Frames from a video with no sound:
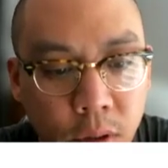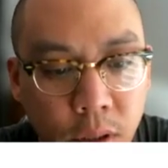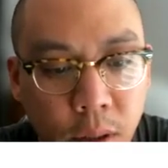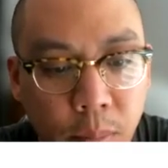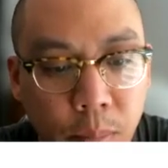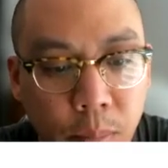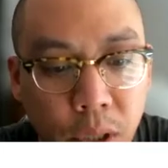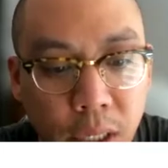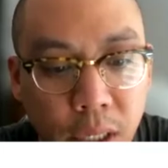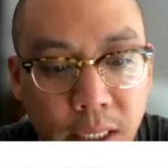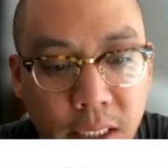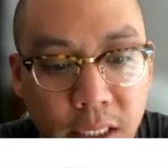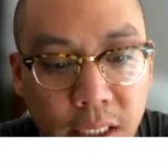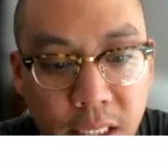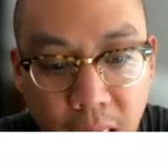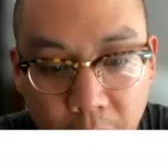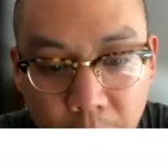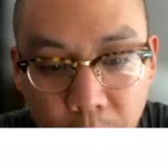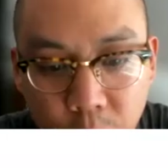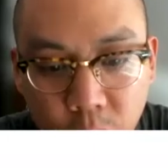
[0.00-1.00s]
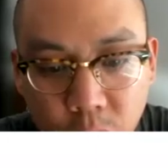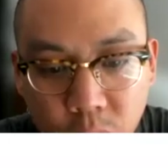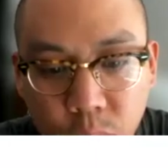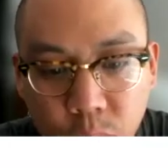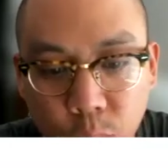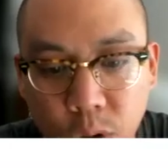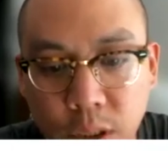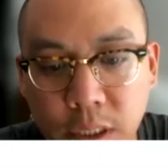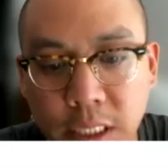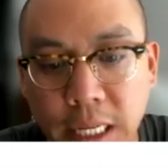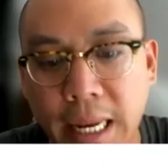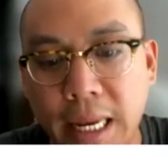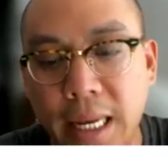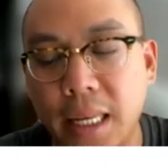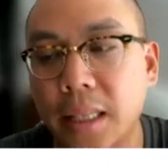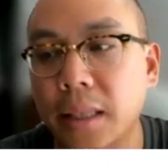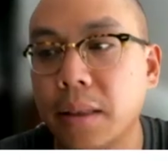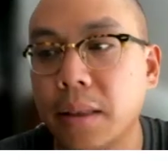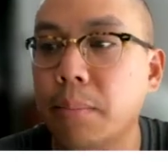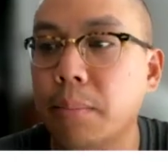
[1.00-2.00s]
The blood samples were
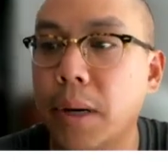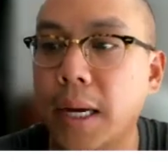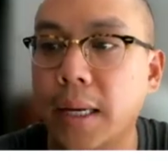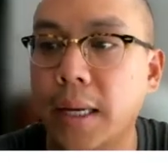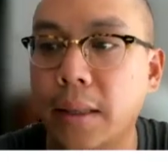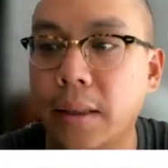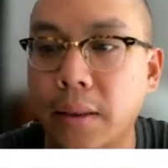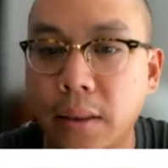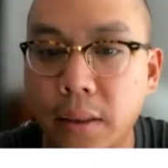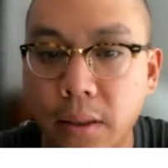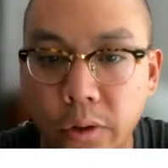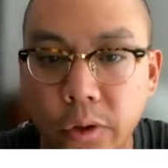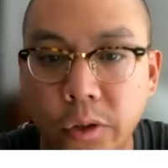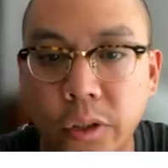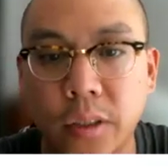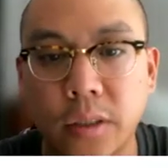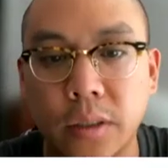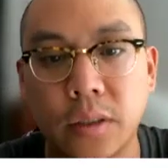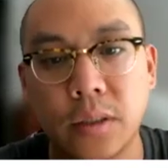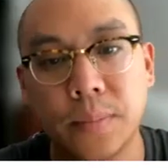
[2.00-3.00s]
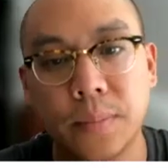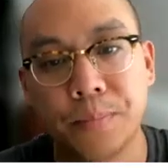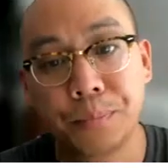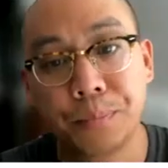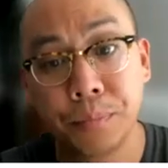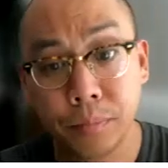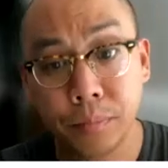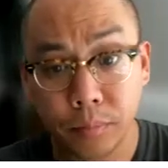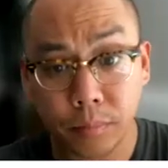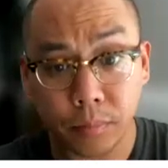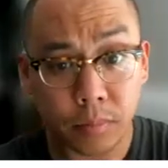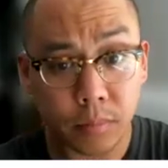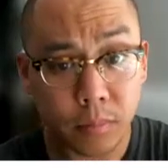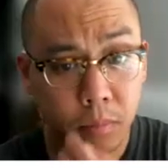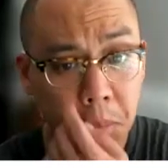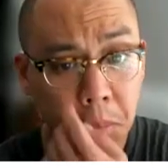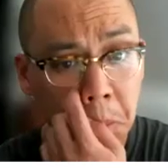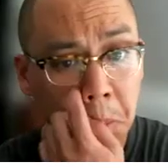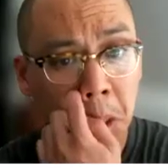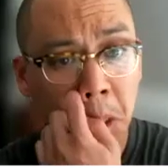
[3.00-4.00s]
taken by nurses.
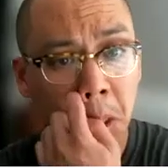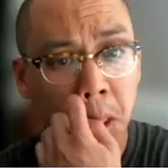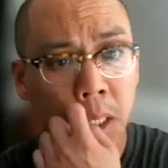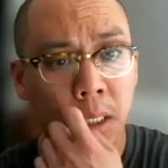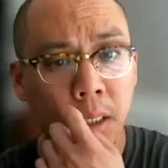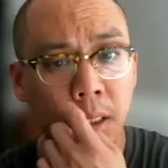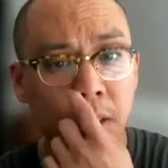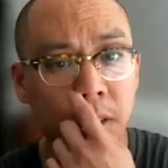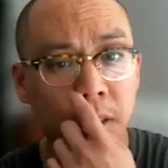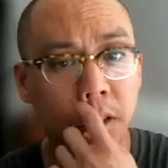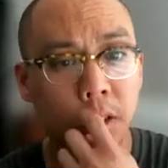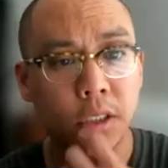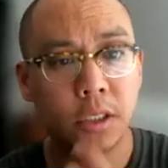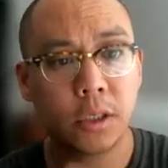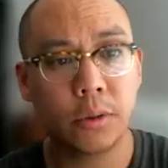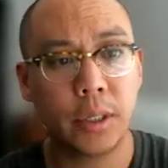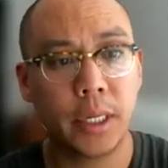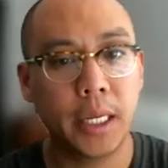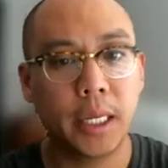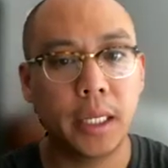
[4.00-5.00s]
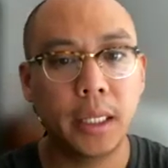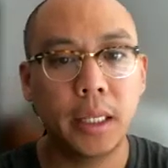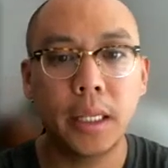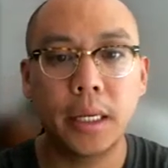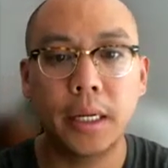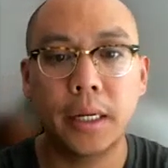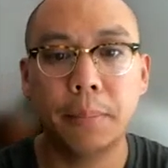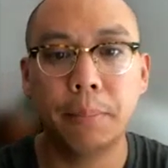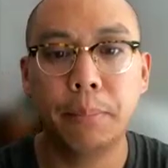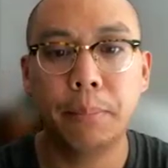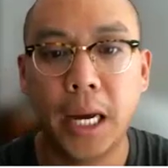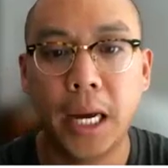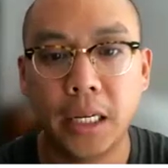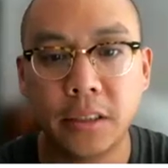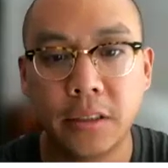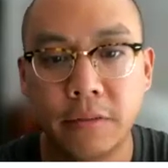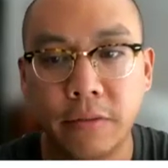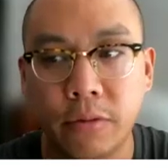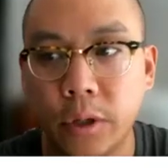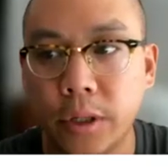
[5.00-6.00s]
So in the
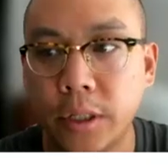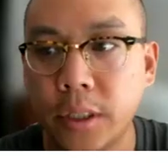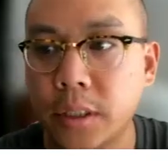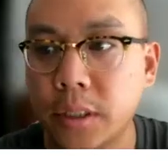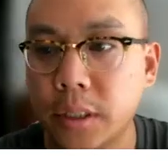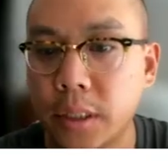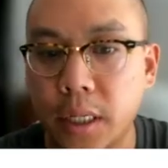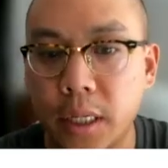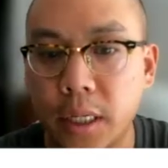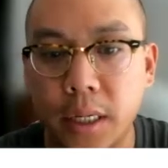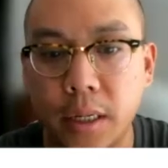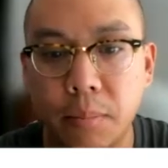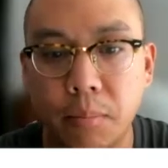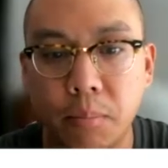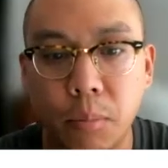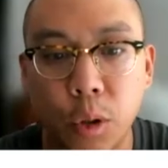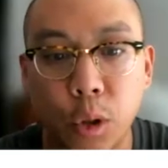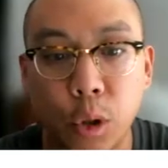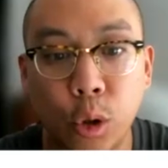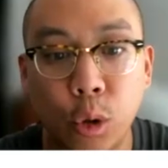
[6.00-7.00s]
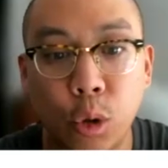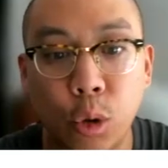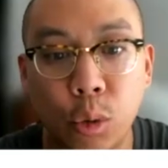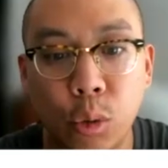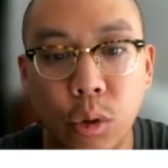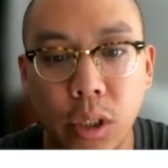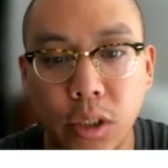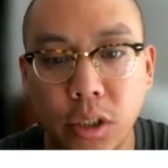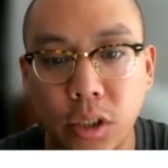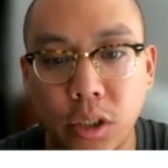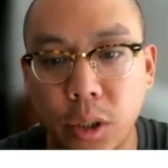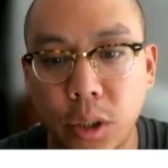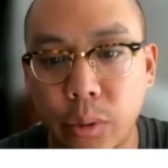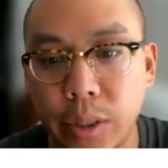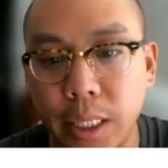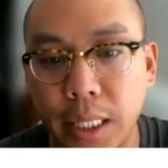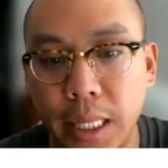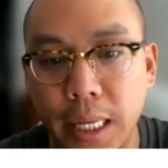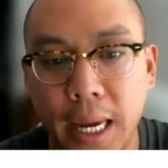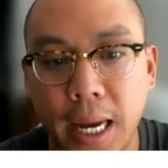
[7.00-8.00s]
passive voice, who is
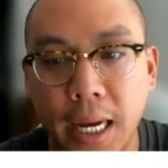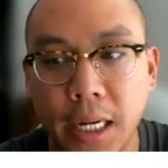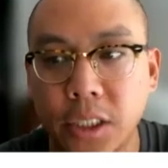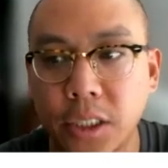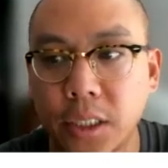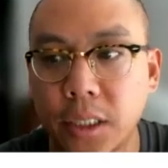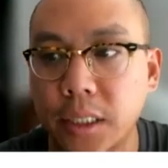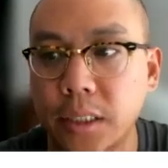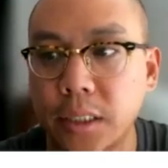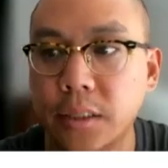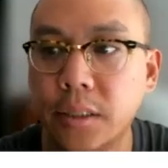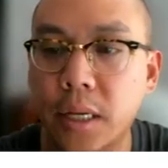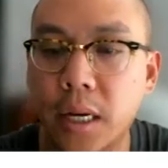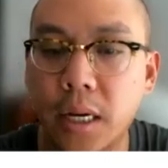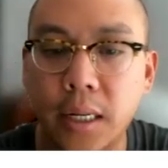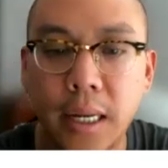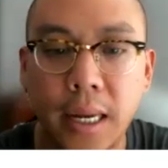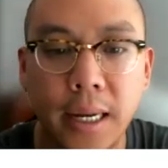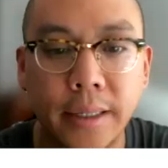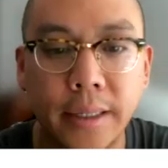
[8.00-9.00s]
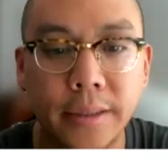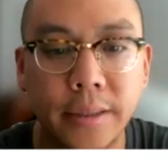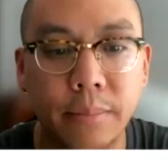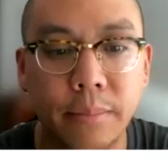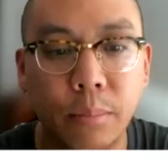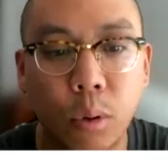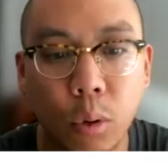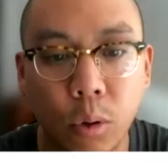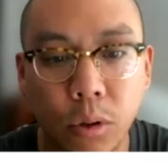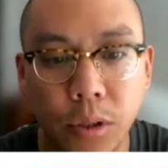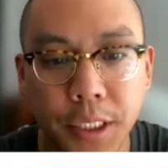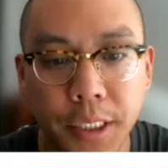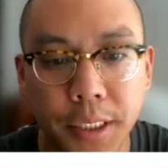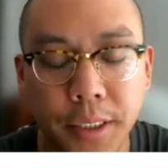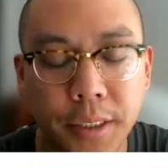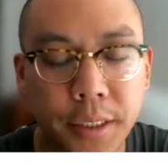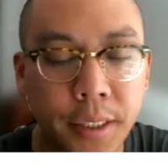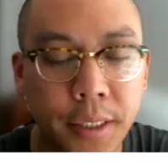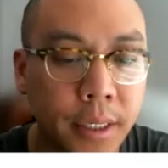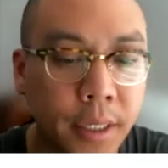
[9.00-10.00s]
doing the action is not as
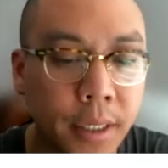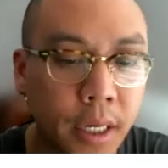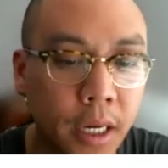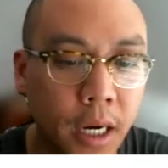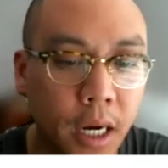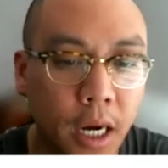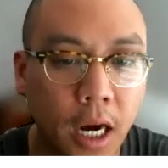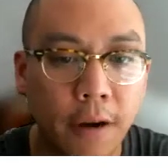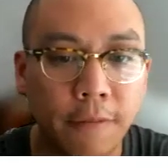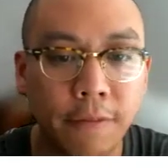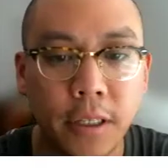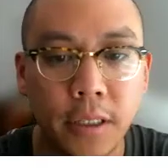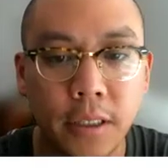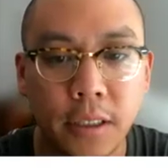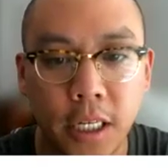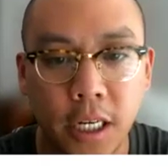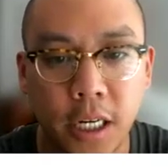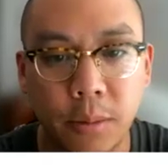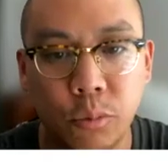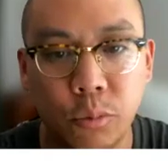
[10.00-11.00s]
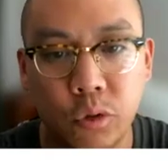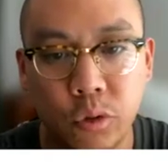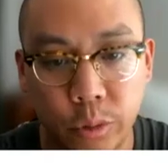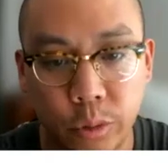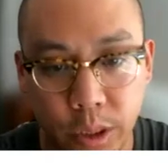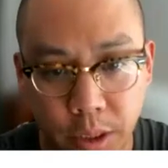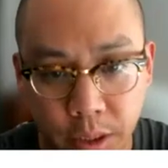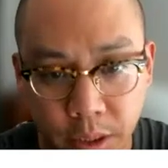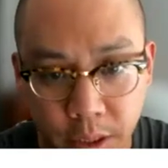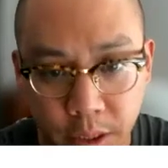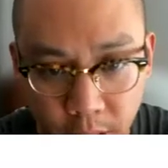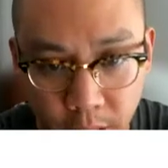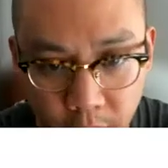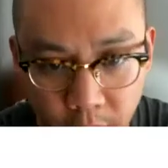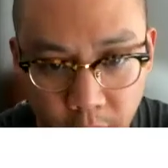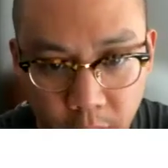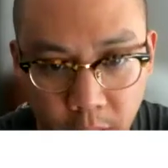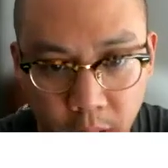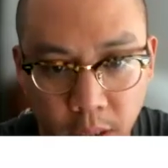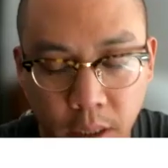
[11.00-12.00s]
important. Oftentimes we
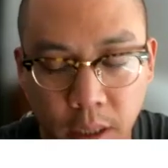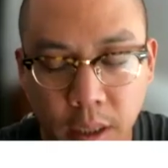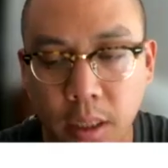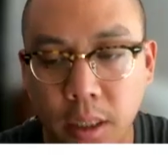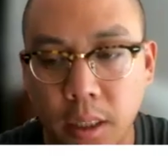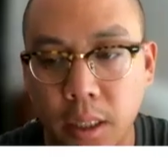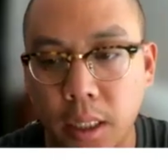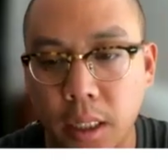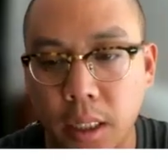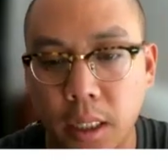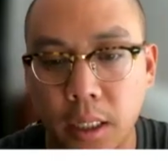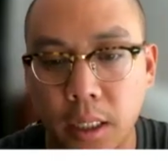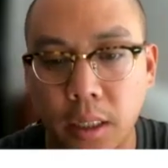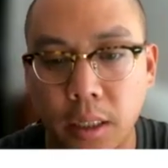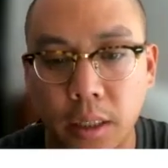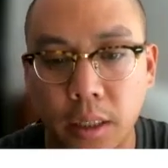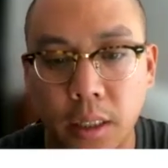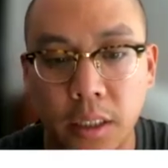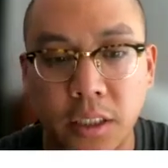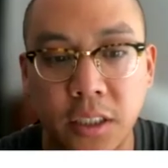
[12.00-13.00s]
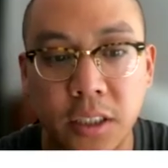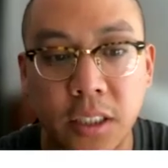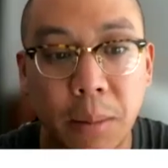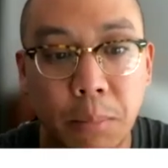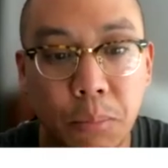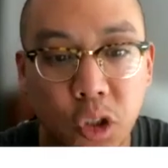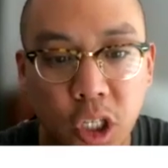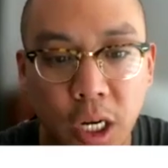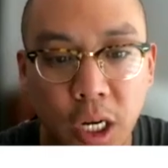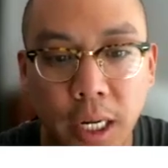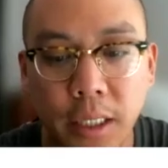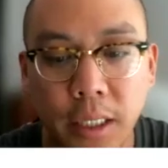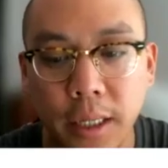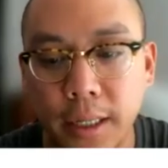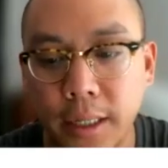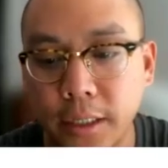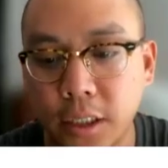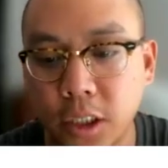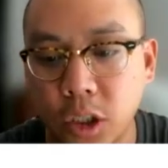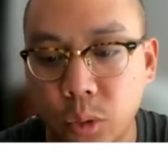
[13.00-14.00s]
see the subject
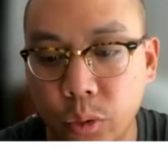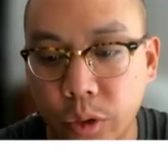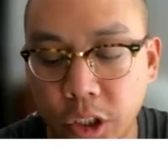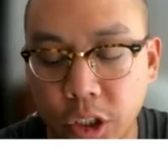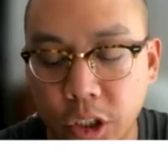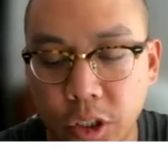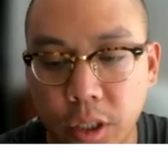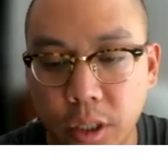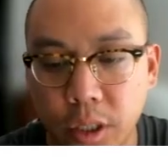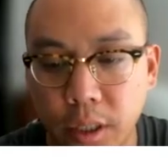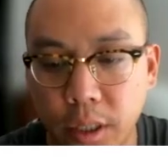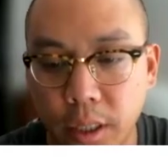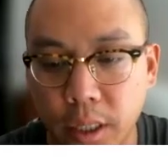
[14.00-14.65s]
switched,